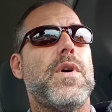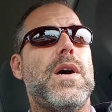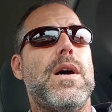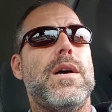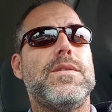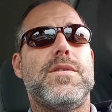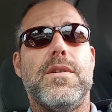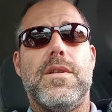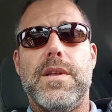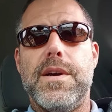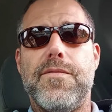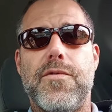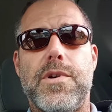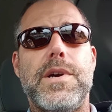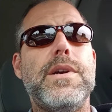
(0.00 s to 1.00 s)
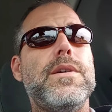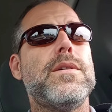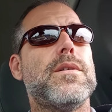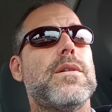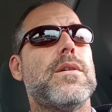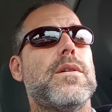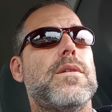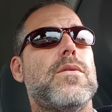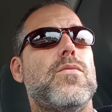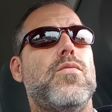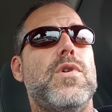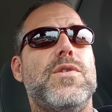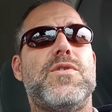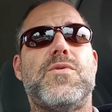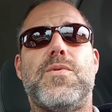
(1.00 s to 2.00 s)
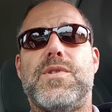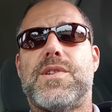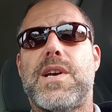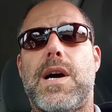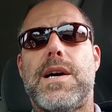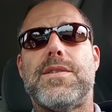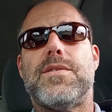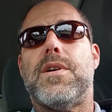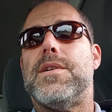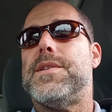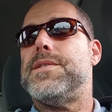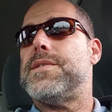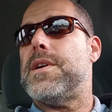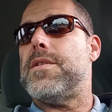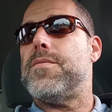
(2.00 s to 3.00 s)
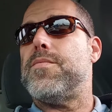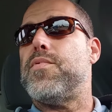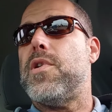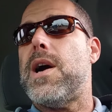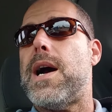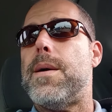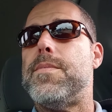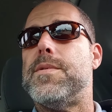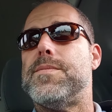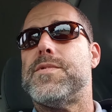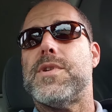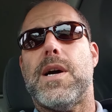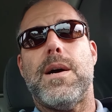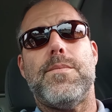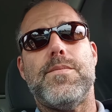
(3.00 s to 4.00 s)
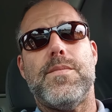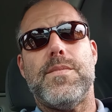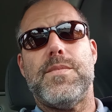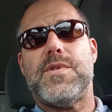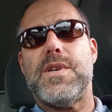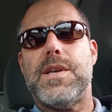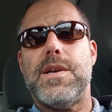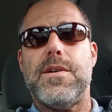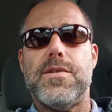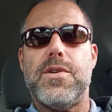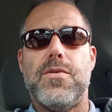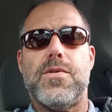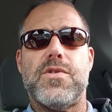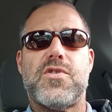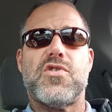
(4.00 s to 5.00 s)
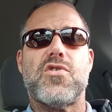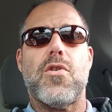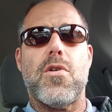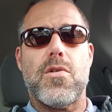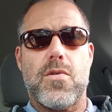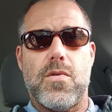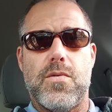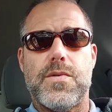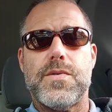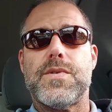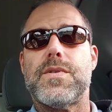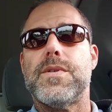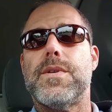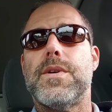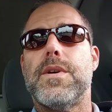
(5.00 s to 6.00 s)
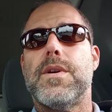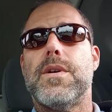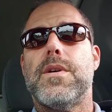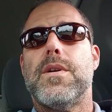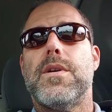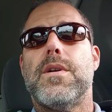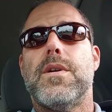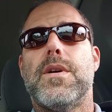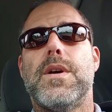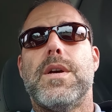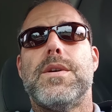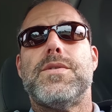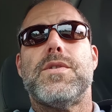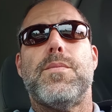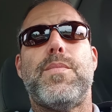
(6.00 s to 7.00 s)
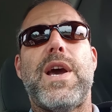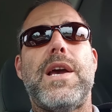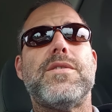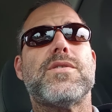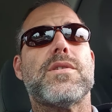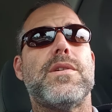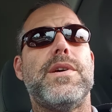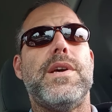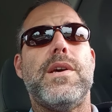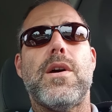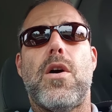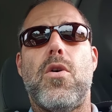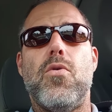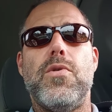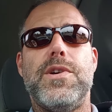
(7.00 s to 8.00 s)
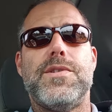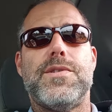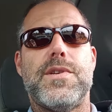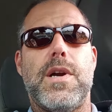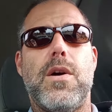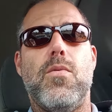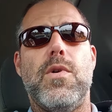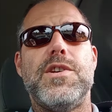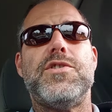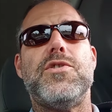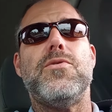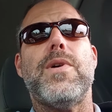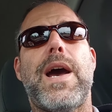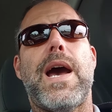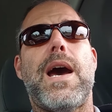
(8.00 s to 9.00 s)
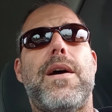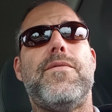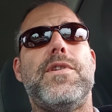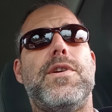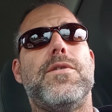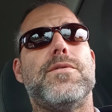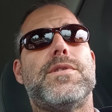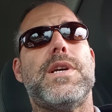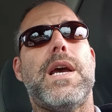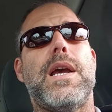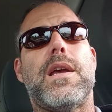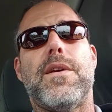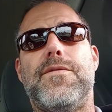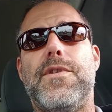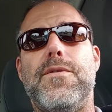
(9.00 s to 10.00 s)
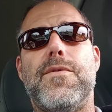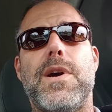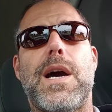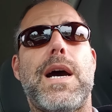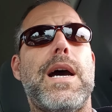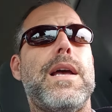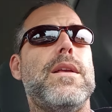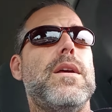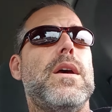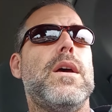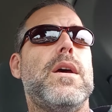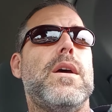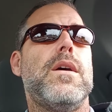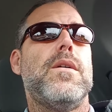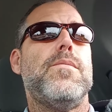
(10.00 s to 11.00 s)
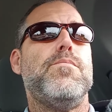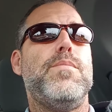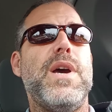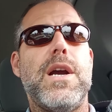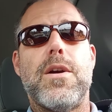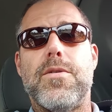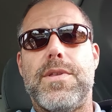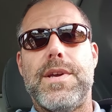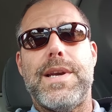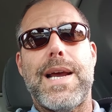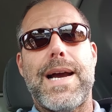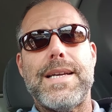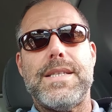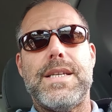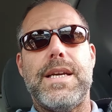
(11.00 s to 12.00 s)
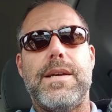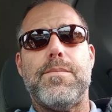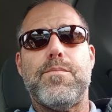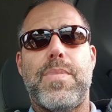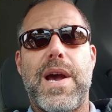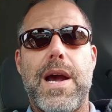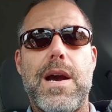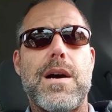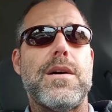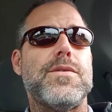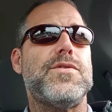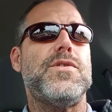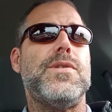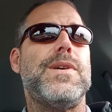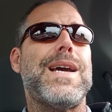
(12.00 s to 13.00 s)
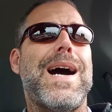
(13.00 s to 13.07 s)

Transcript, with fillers: uh, delivery, which was causing all these other problems. So I'm sitting here doing circles. So basically, always know what you have in your tank. If you've got bigger than nineteen pounds, you've